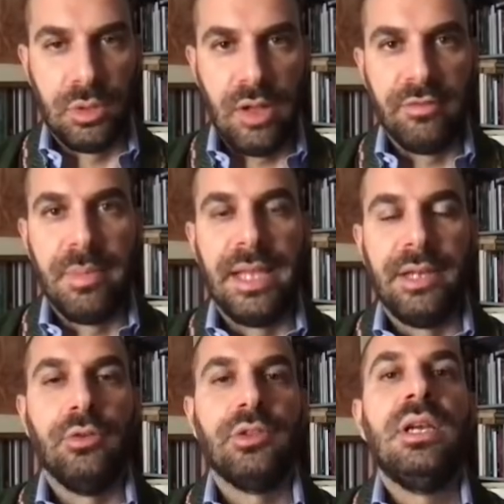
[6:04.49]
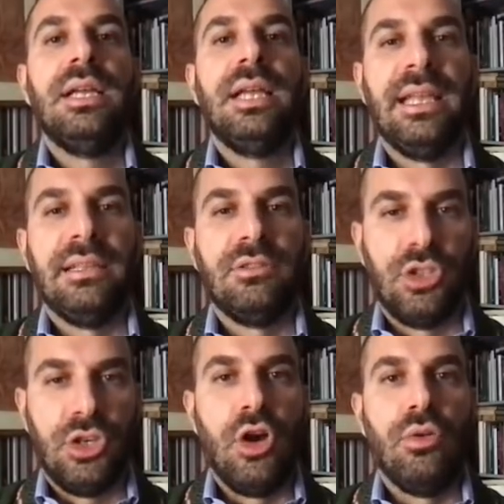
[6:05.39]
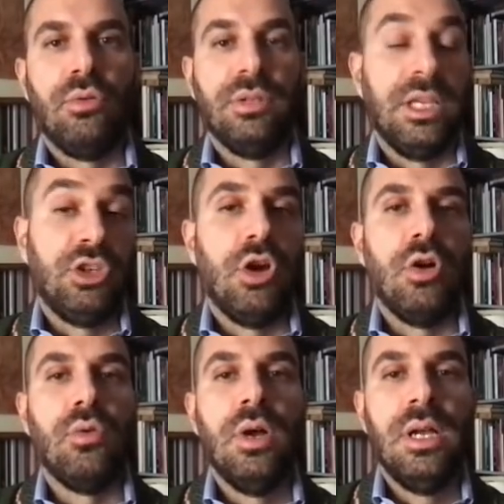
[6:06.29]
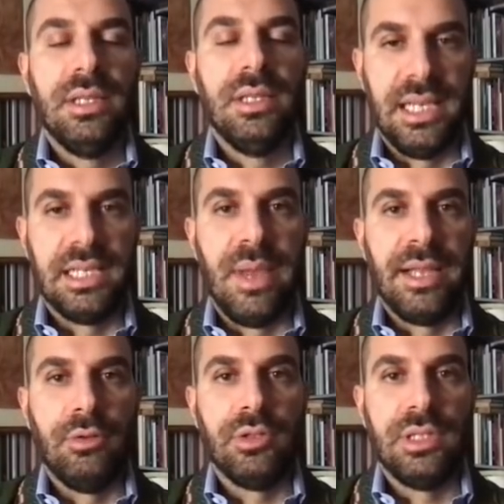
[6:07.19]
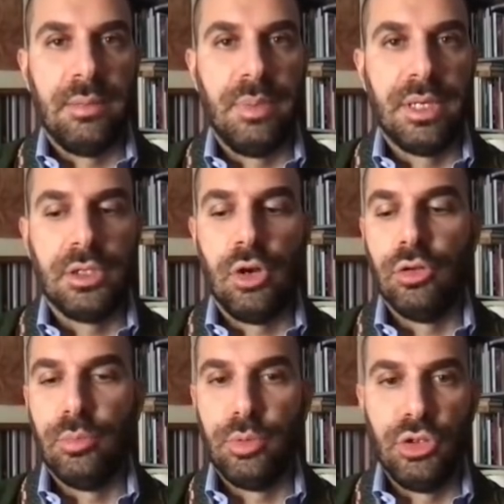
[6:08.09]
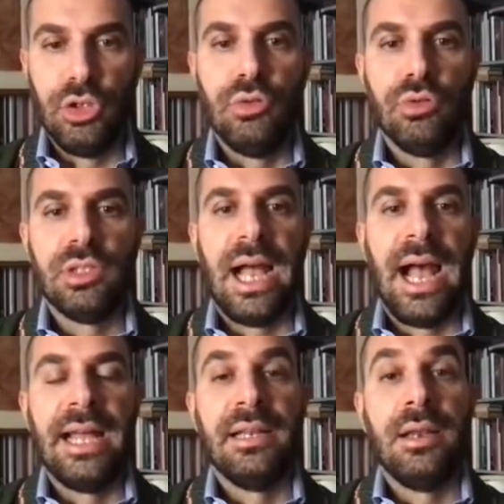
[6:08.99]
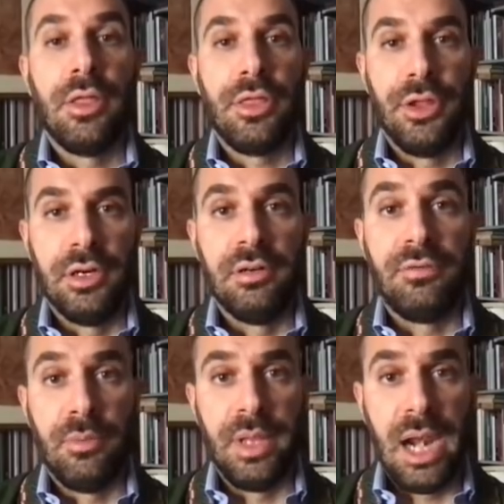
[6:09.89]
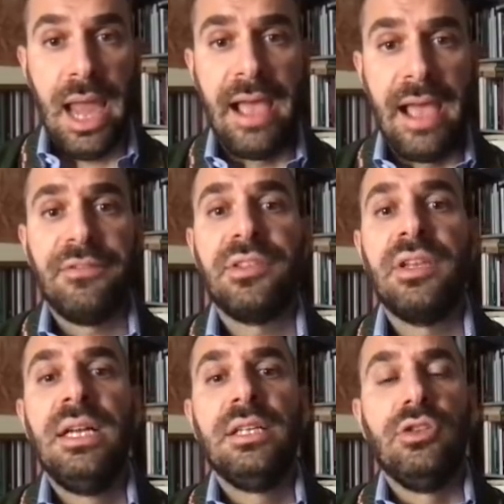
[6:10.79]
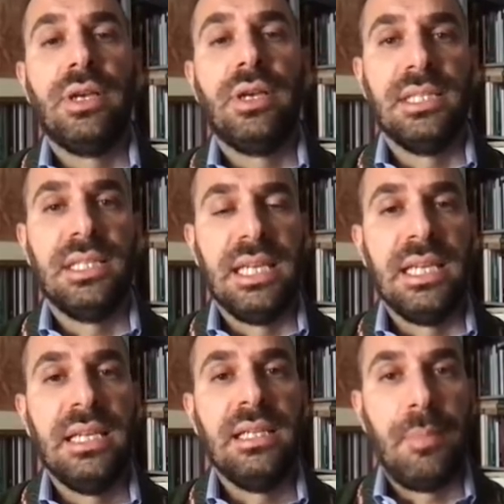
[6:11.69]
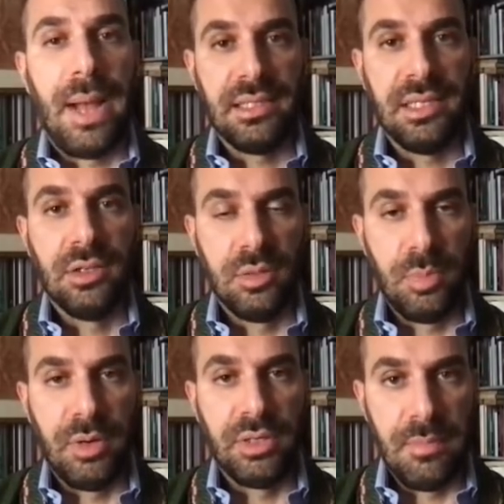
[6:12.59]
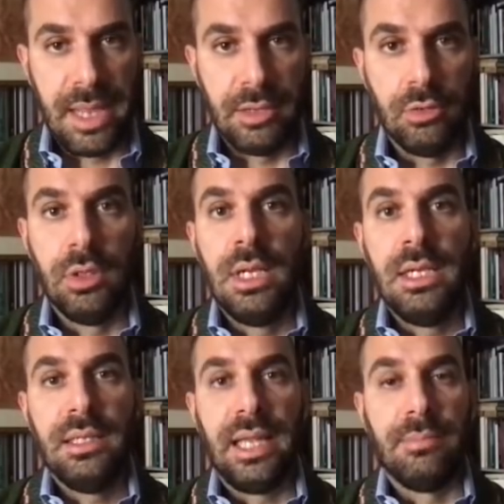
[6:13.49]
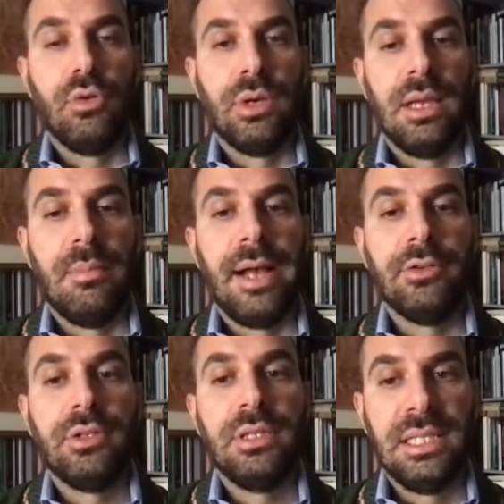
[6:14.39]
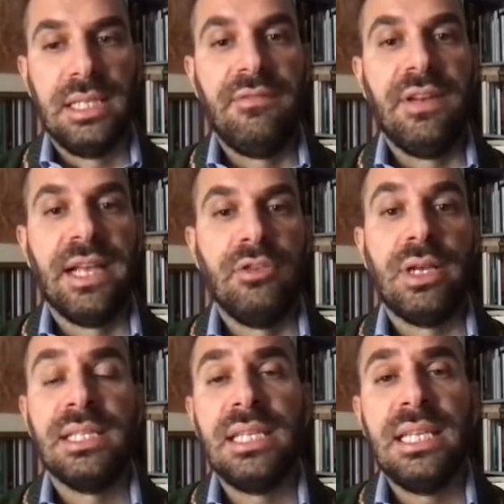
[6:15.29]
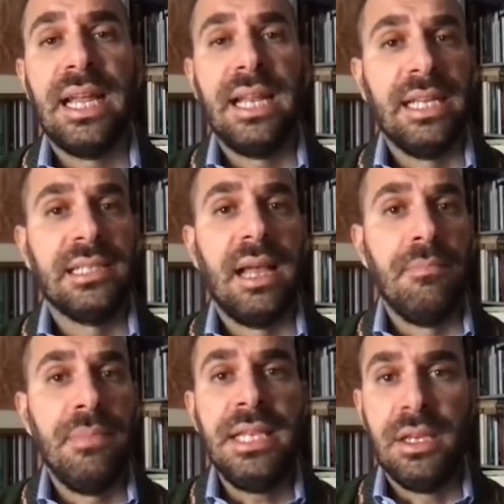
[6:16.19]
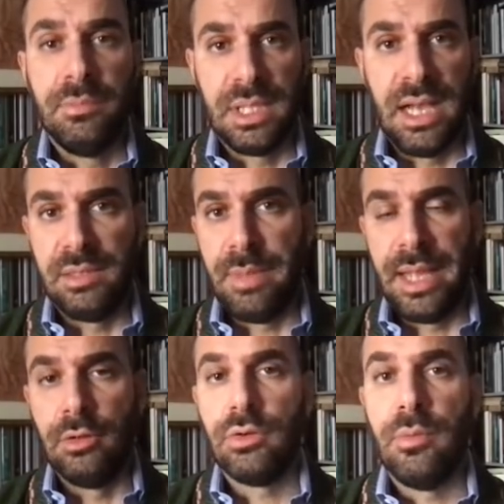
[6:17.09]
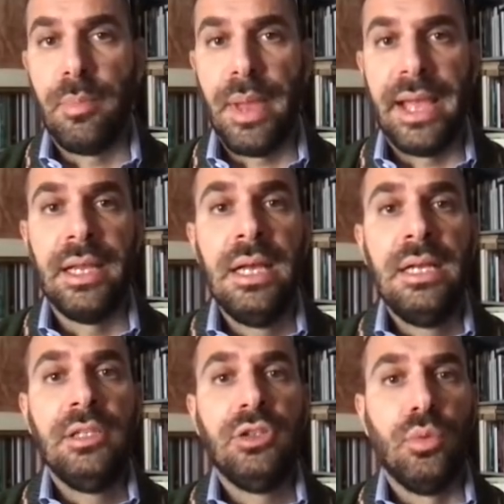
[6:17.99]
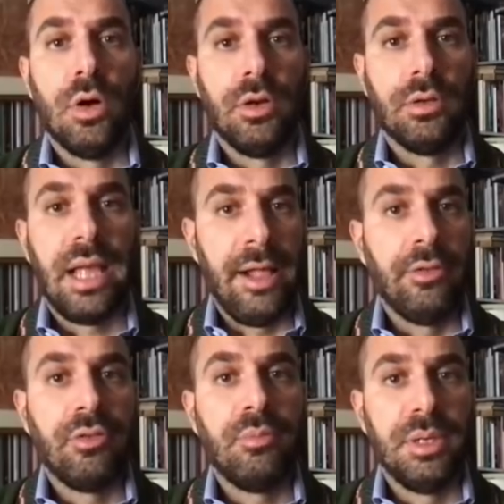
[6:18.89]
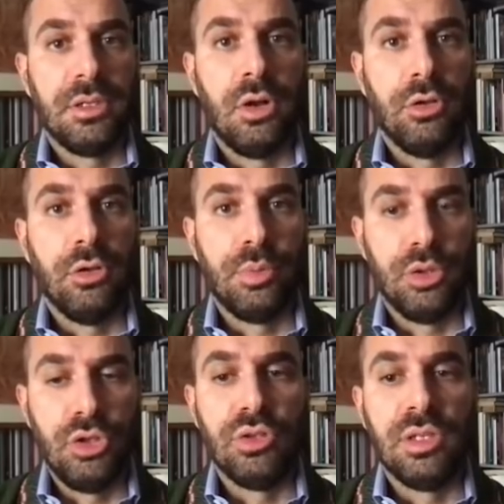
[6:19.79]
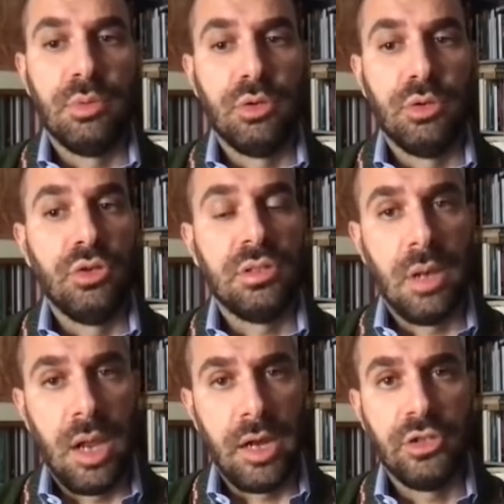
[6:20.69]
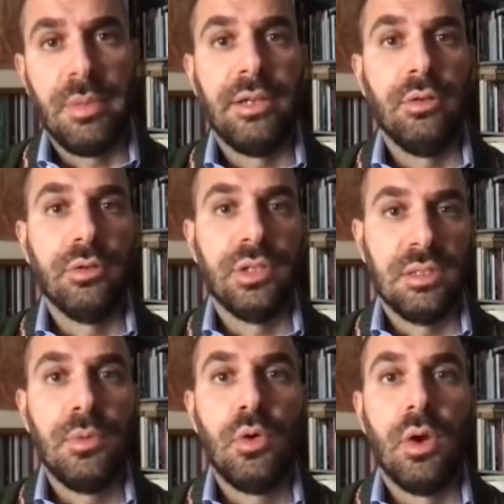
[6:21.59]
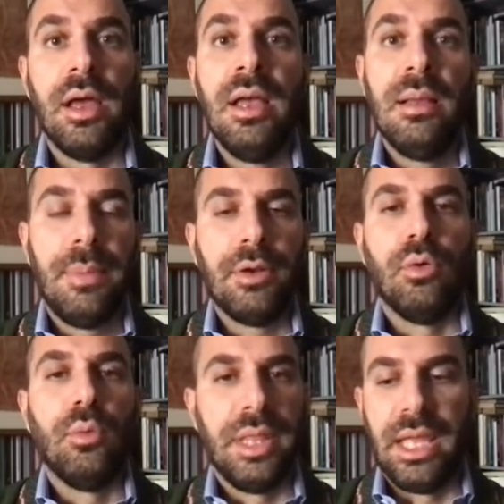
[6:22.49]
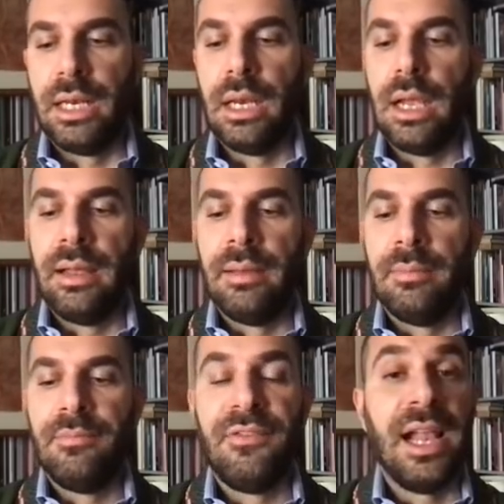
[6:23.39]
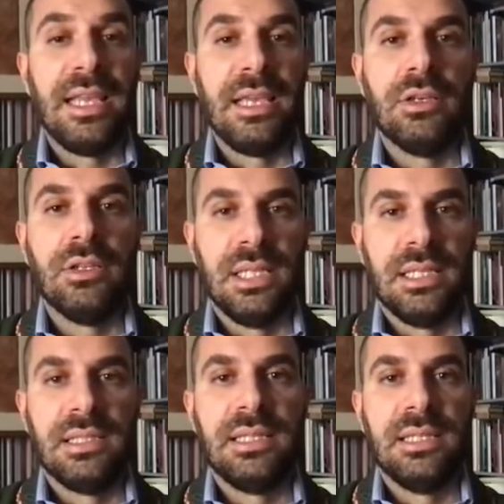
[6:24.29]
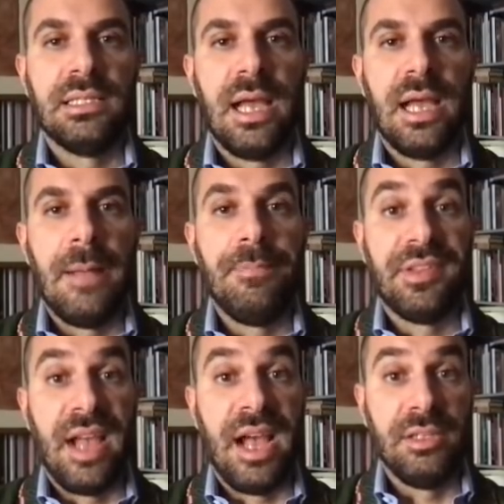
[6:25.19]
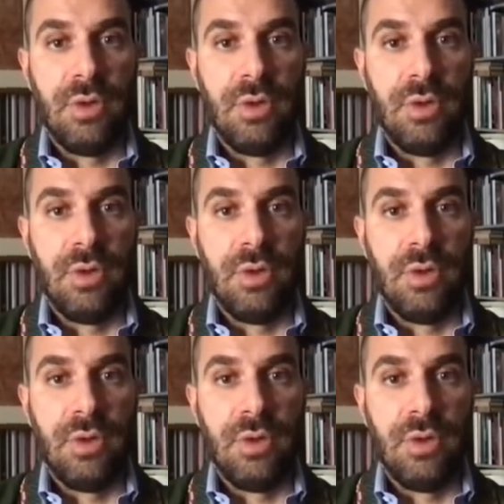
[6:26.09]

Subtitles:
were 12 medals, they show the 6 medals that Bertoldo produced. And third from the left, you can see the Patsy Conspiracy medal that I'm talking about this evening. And you can see that it is a medium-sized medal compared to what else Bertoldo produced. He produced larger medals and smaller, but all within a fairly consistent size